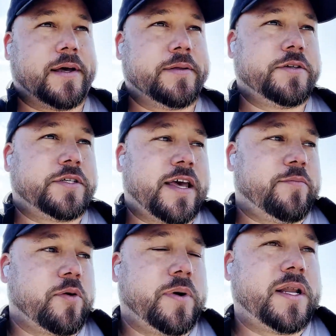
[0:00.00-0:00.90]
you just have
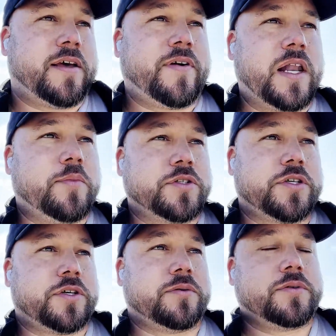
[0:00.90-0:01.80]
more money available to you.